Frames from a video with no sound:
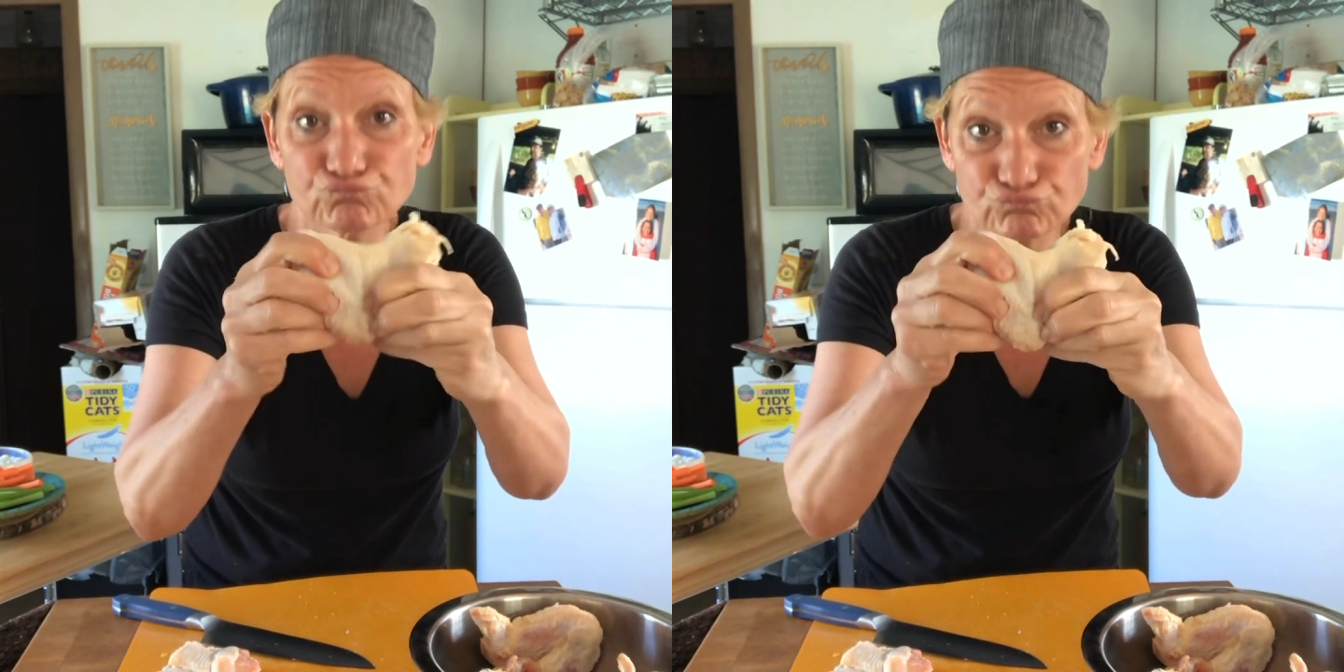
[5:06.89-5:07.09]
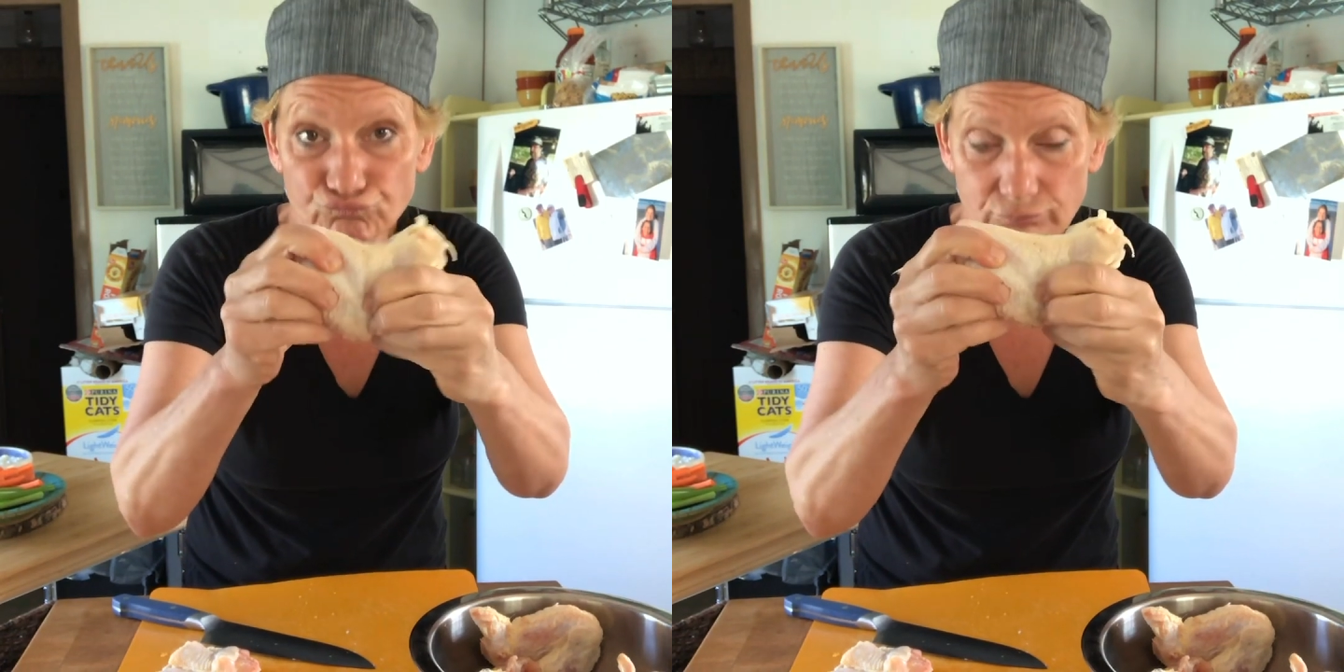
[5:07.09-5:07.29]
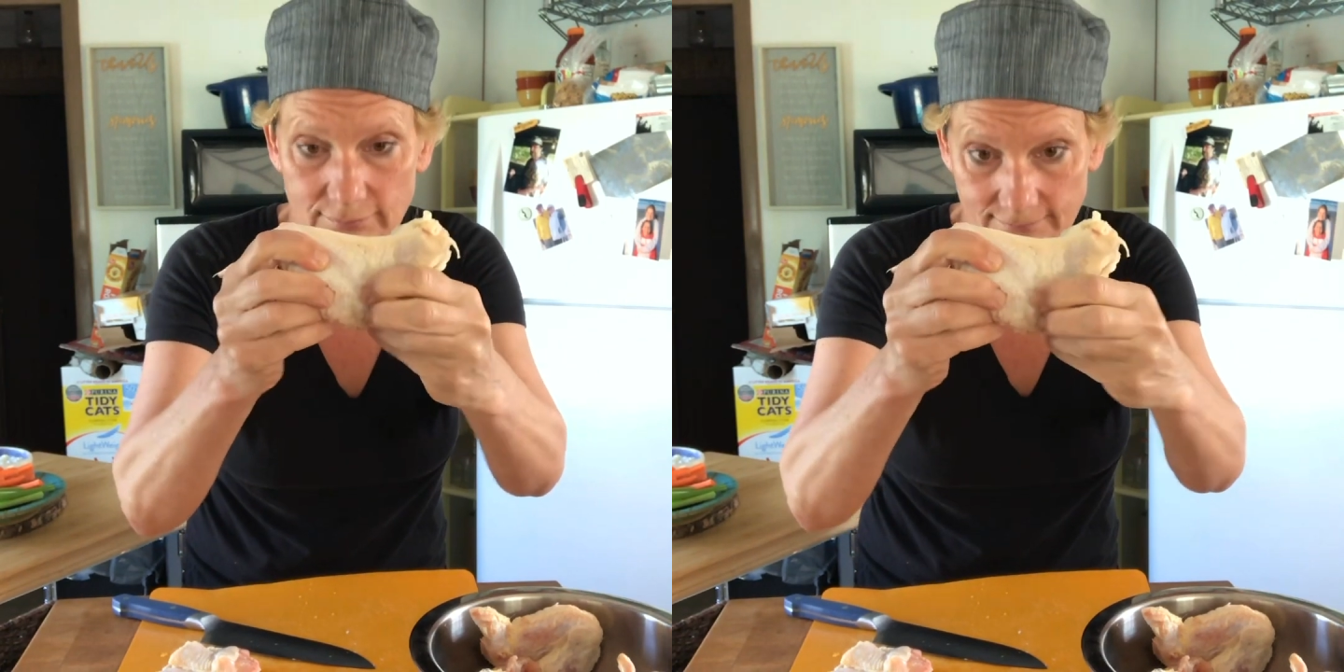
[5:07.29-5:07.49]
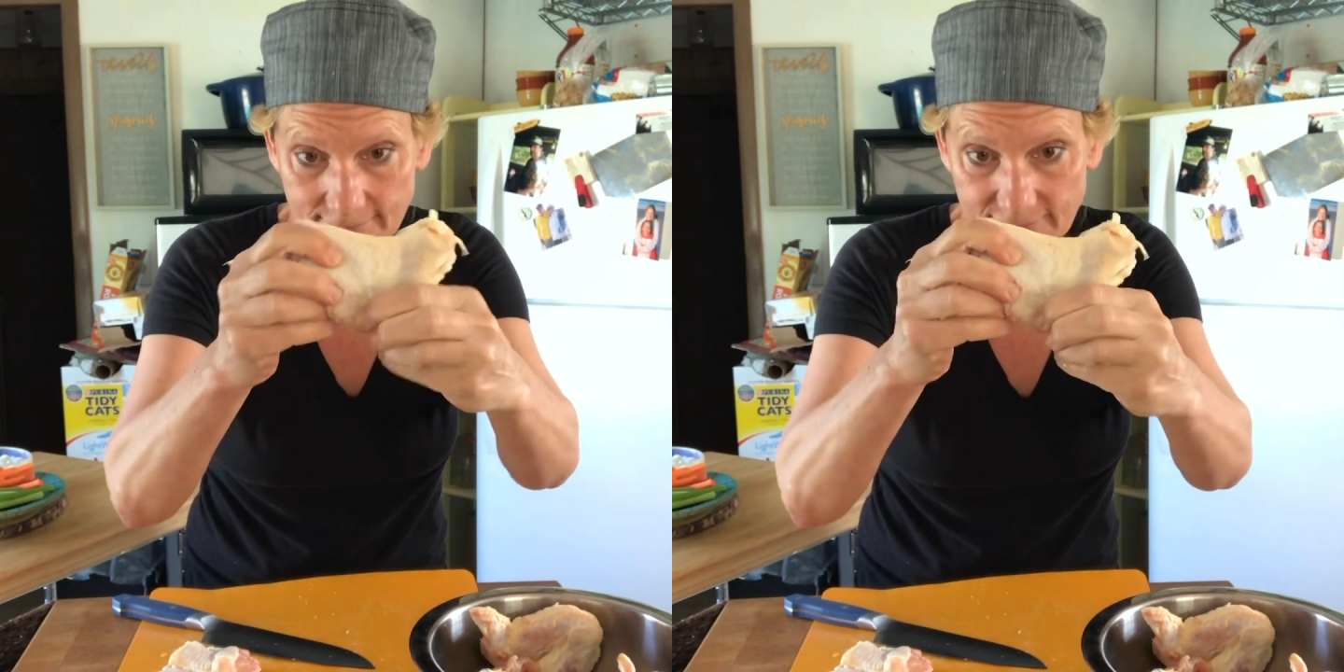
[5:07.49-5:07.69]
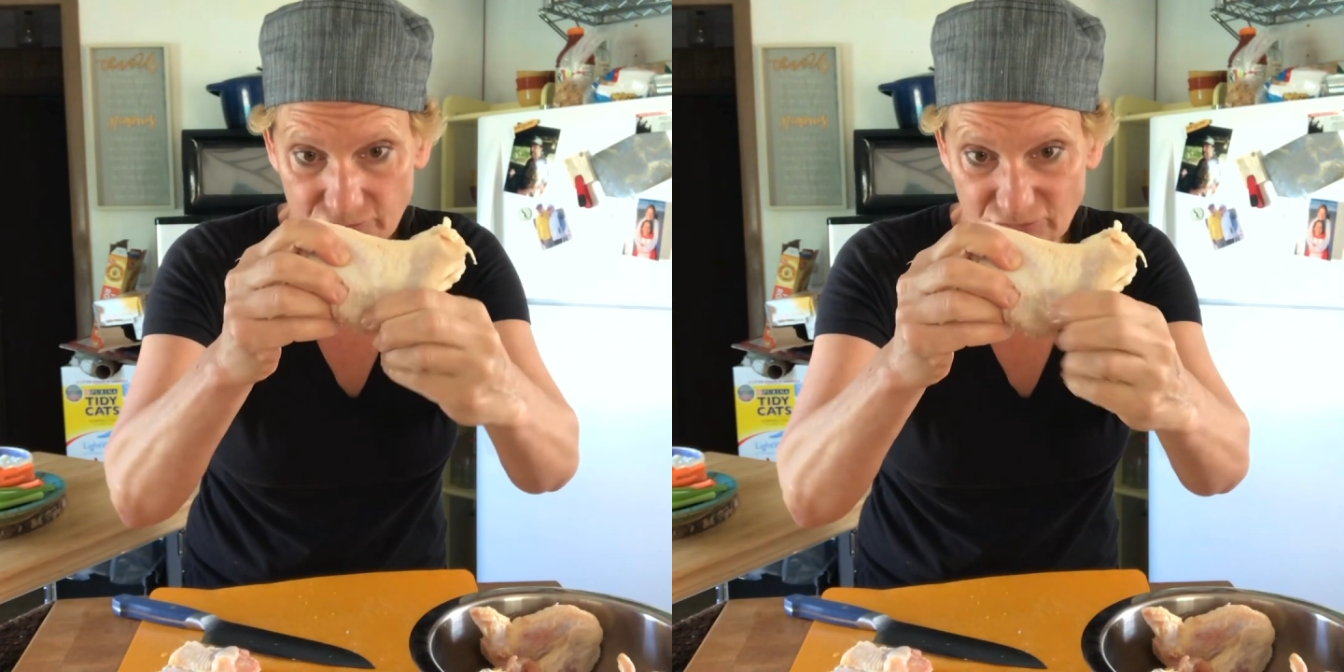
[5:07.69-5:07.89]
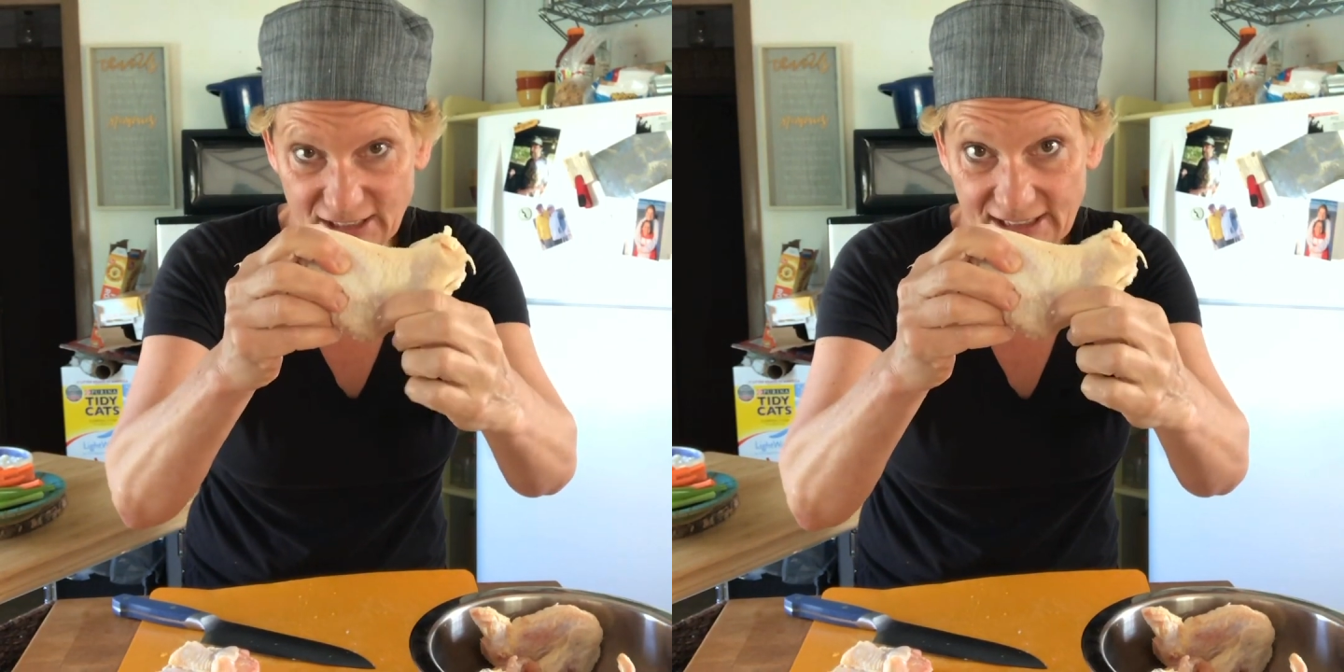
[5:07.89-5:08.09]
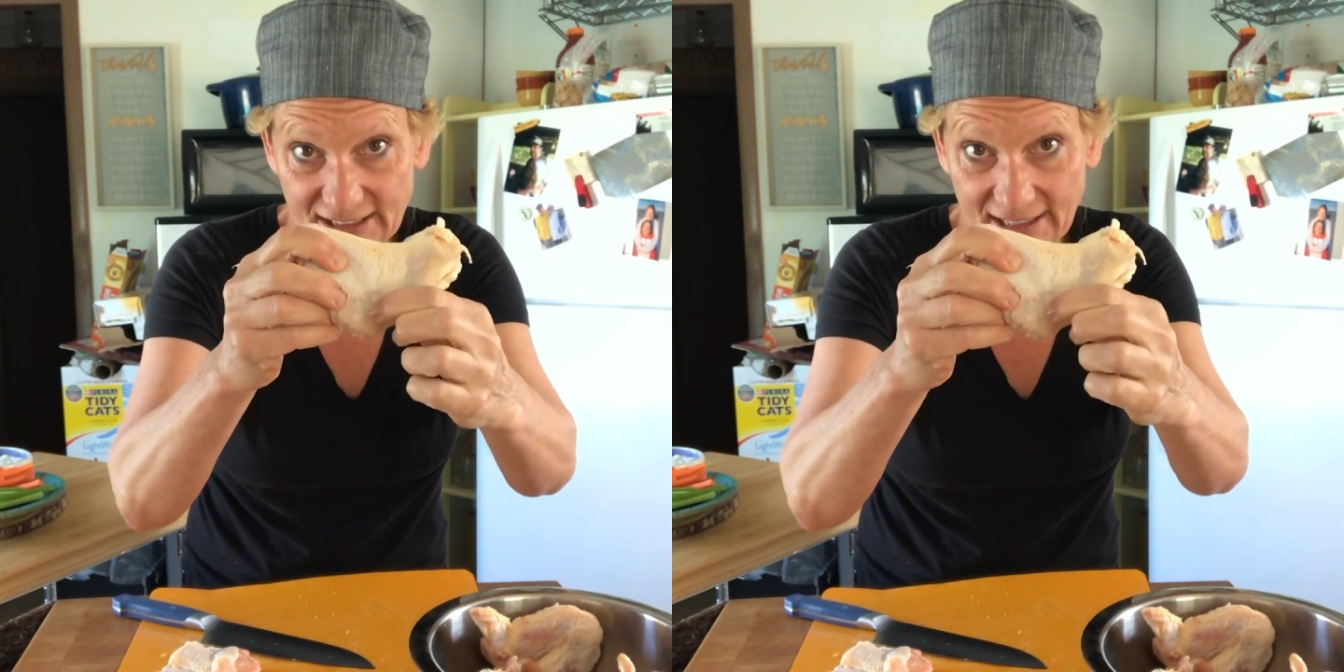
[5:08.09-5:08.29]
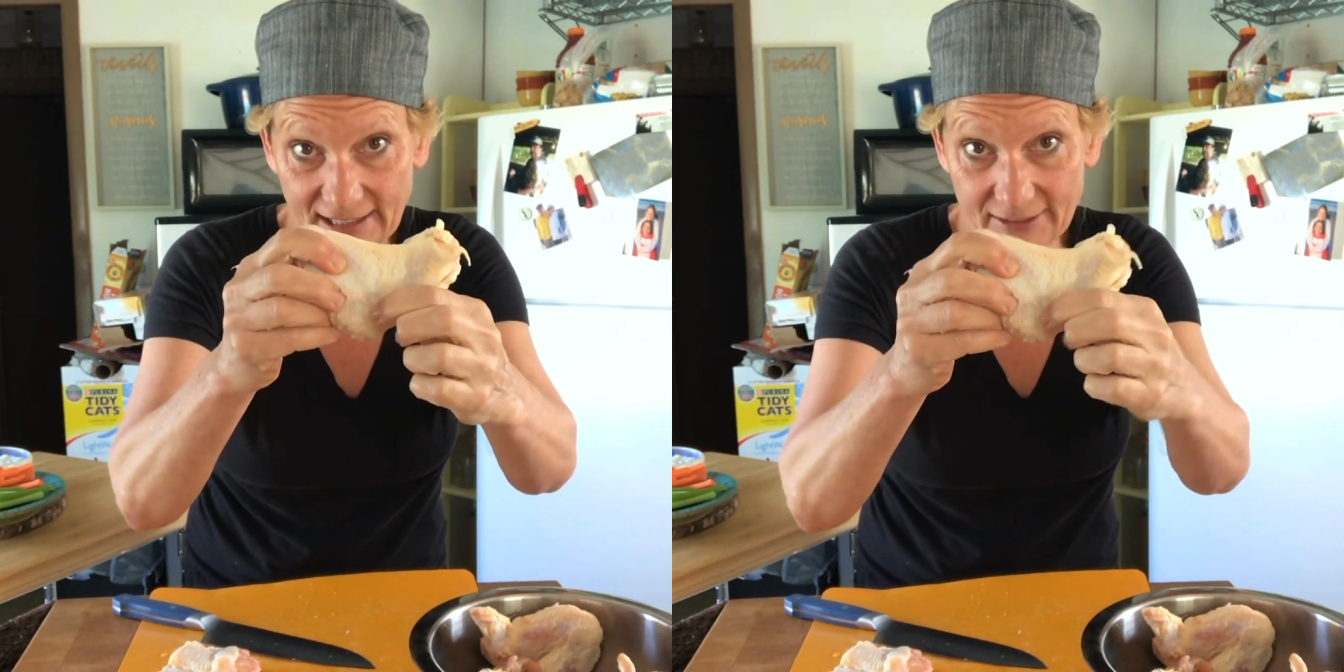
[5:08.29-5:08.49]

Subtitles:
Otherwise, you'll be cutting through